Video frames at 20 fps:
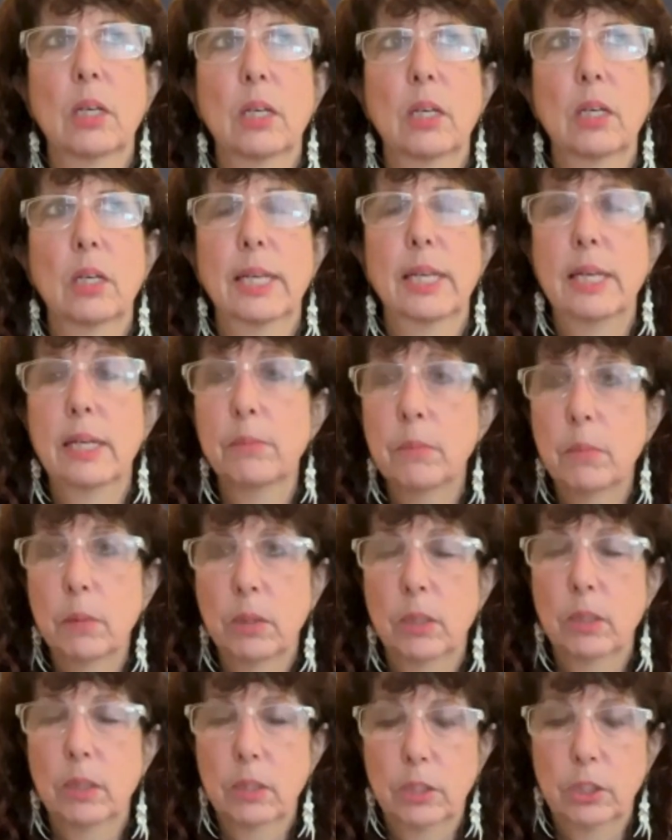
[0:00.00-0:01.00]
I am,
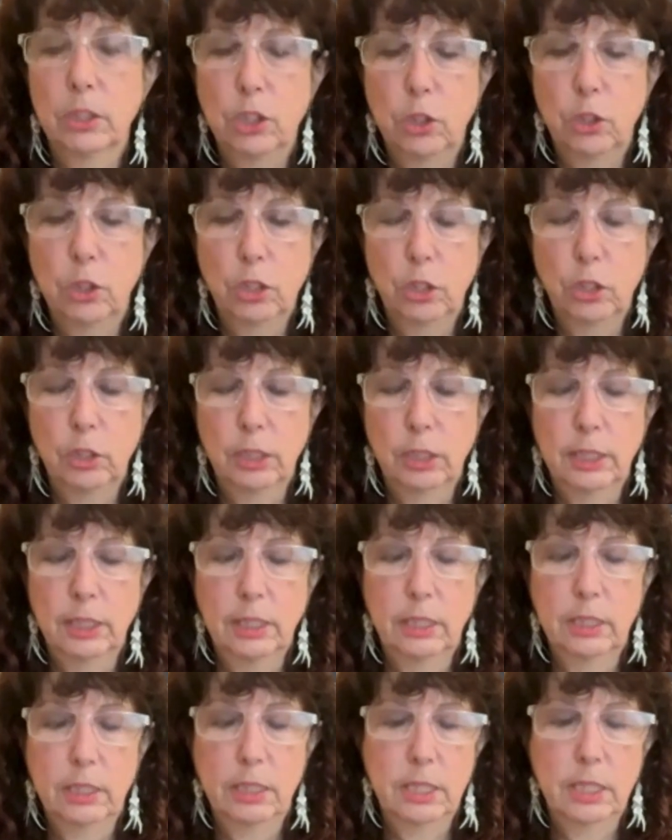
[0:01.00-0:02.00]

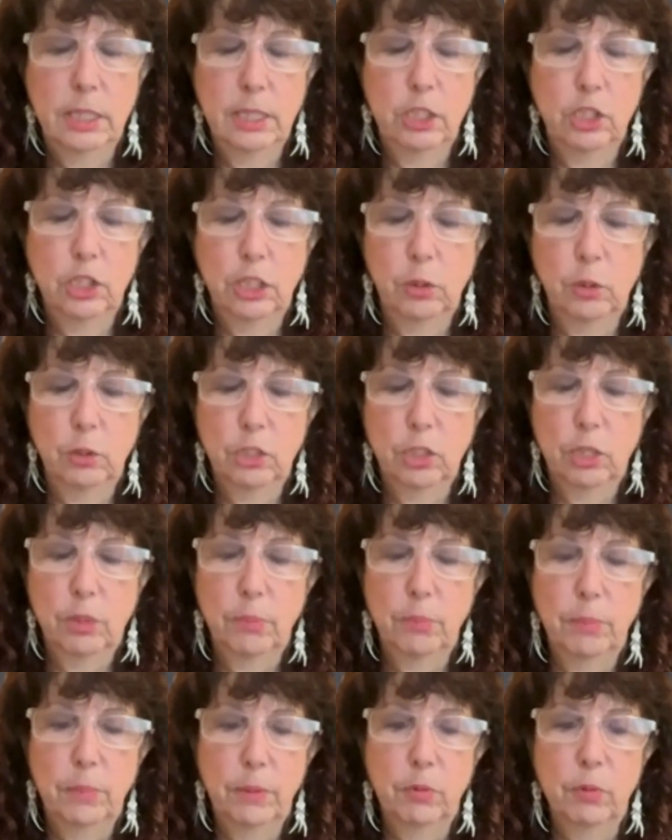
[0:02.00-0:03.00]
currently teaching, which
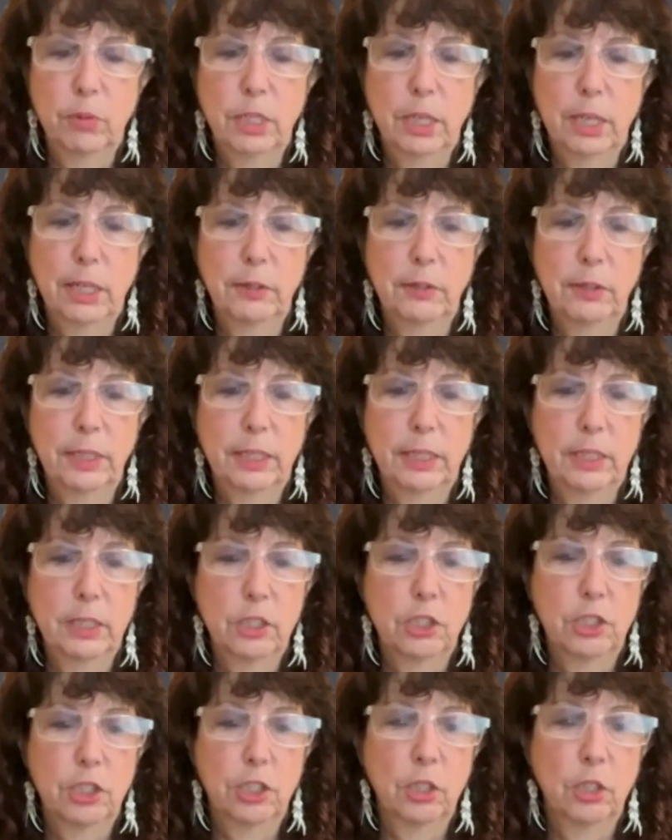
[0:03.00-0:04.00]
I'll be retiring
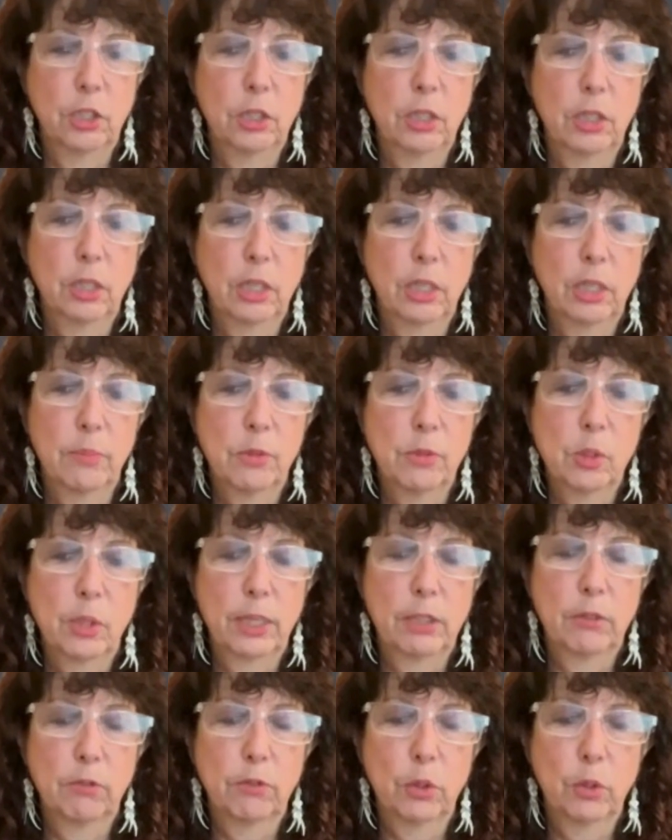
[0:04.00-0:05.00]
this year, so I
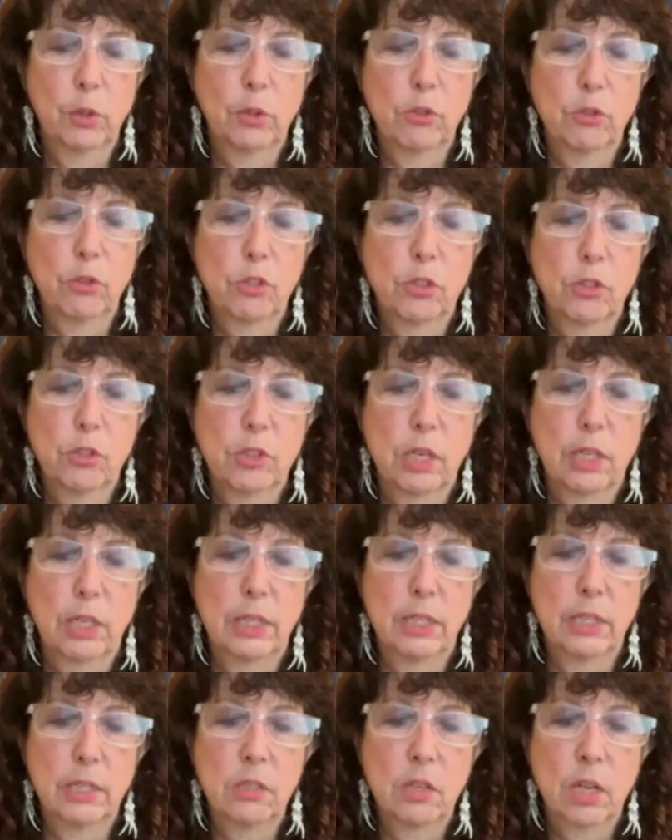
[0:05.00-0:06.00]
can focus just on
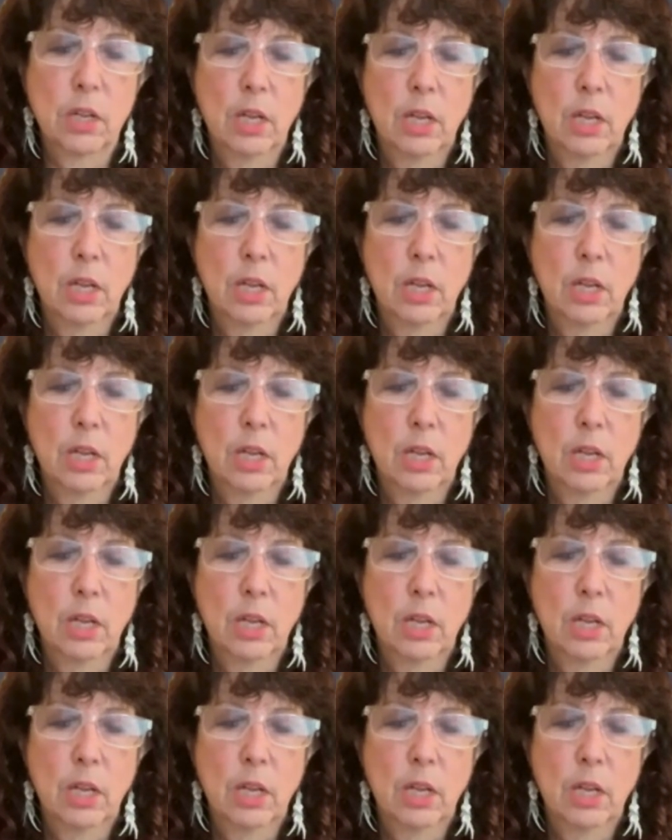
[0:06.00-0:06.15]
this.